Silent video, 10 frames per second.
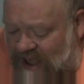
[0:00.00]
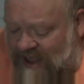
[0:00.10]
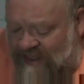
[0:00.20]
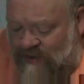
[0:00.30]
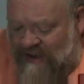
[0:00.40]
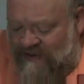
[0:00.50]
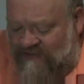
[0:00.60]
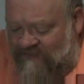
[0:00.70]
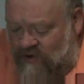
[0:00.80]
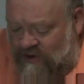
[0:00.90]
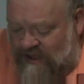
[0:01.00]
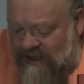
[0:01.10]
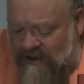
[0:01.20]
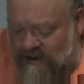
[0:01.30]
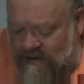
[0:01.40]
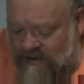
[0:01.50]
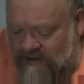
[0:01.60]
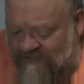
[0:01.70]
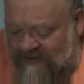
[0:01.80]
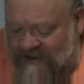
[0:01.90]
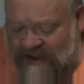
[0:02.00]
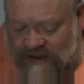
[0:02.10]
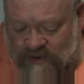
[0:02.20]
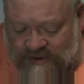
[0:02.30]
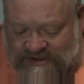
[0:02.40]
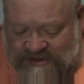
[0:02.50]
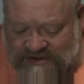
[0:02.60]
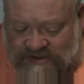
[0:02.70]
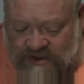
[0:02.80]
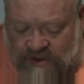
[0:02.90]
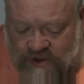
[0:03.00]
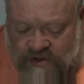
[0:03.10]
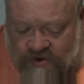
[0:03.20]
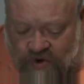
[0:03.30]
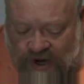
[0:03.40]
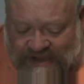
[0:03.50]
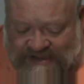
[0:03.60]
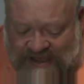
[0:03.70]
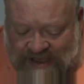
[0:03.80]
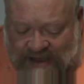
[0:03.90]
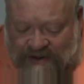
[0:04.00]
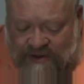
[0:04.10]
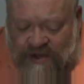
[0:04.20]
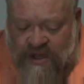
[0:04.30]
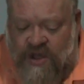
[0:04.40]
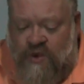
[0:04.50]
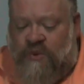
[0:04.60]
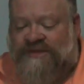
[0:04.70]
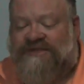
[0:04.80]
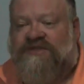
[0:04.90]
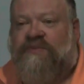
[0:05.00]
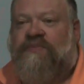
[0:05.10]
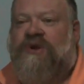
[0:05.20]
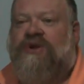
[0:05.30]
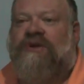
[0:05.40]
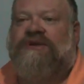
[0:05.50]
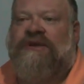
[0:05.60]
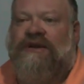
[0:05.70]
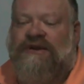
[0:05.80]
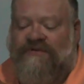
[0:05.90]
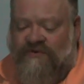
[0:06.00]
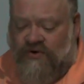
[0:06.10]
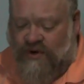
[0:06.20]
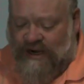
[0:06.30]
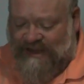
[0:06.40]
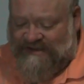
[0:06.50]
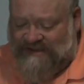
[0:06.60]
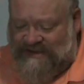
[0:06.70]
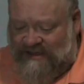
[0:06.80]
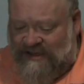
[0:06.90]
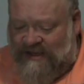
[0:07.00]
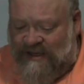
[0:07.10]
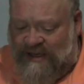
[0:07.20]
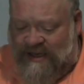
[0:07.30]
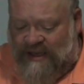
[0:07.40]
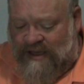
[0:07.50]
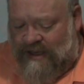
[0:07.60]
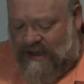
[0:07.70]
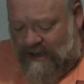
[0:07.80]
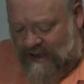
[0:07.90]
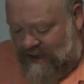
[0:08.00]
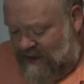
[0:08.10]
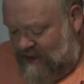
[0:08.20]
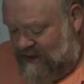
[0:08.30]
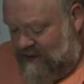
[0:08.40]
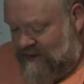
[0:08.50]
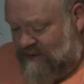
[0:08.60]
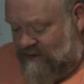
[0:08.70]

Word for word: And then we have the fourth candle, or the fifth candle, which is the Christ candle, which is the purity of Christ. And uh,